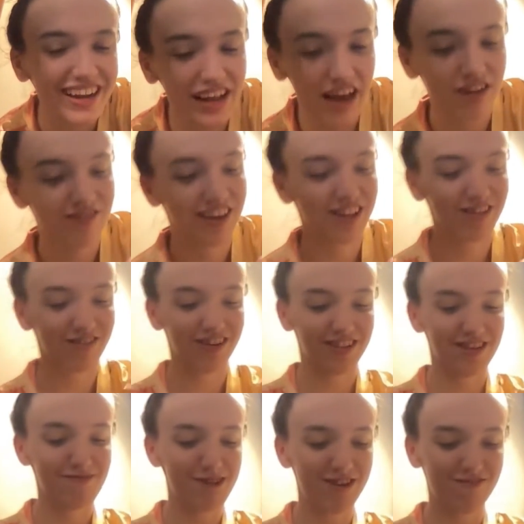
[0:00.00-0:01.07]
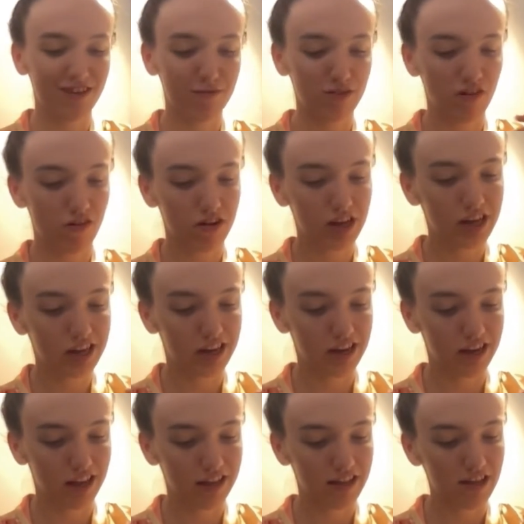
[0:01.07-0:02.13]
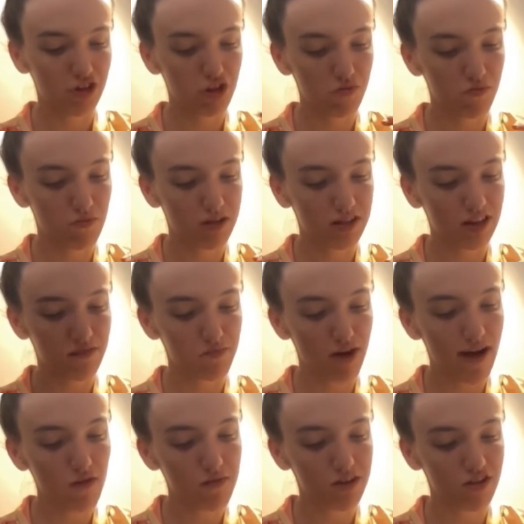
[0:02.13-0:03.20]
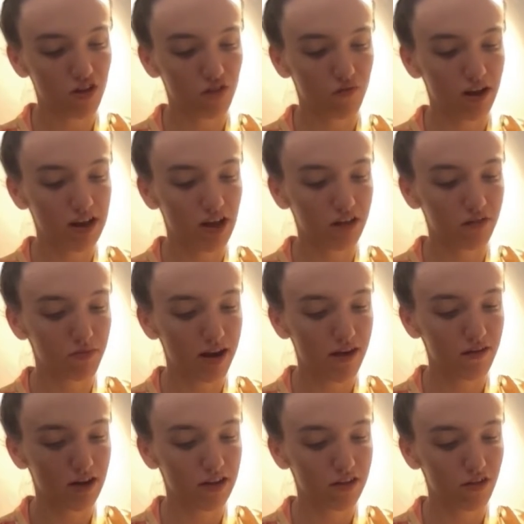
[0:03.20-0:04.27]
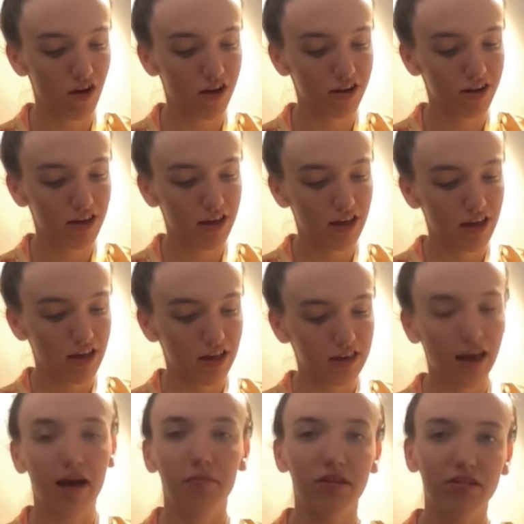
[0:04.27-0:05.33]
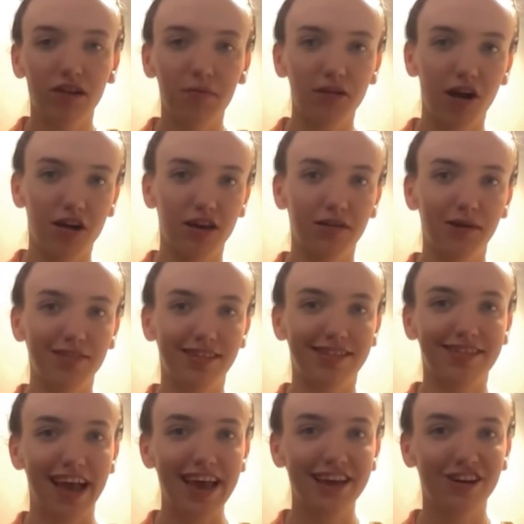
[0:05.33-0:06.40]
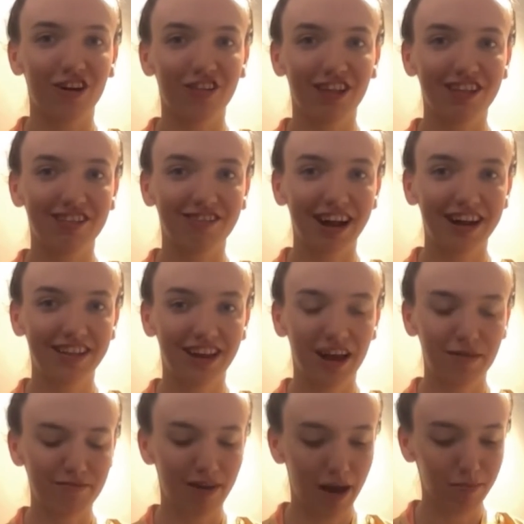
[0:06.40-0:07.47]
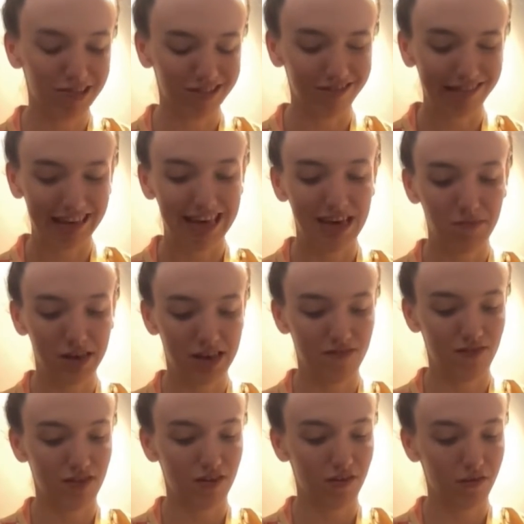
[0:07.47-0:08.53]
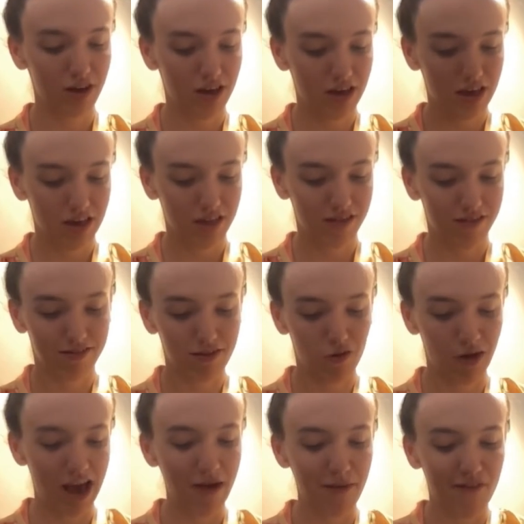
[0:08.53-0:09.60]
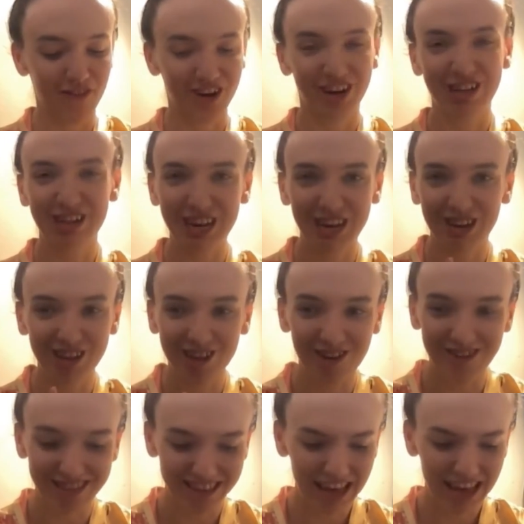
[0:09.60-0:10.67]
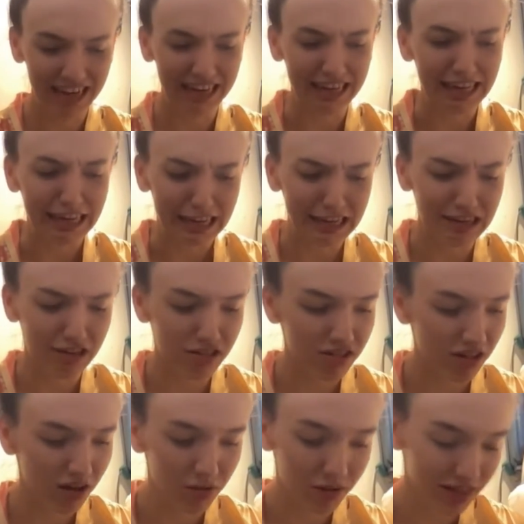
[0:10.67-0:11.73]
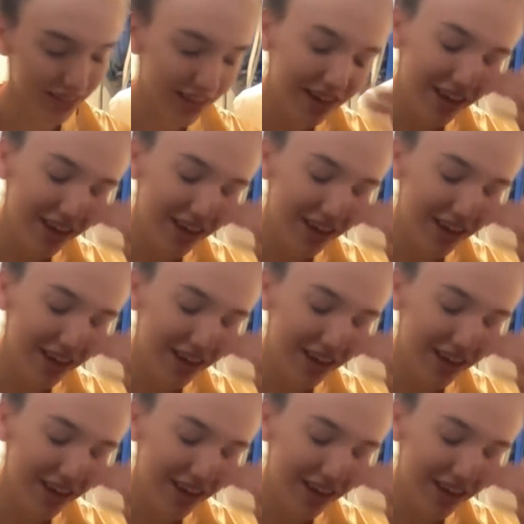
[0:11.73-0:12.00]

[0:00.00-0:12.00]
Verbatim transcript: I don't think so because the amount that was on it didn't like say it's too. It's like brown, but it's not the right color brown, and it's not. Yeah, I'm gonna stop talking about the stain on this thread that I'm absolutely keeping, even though there's no way I'm ever gonna need to sew with. Need to sew with.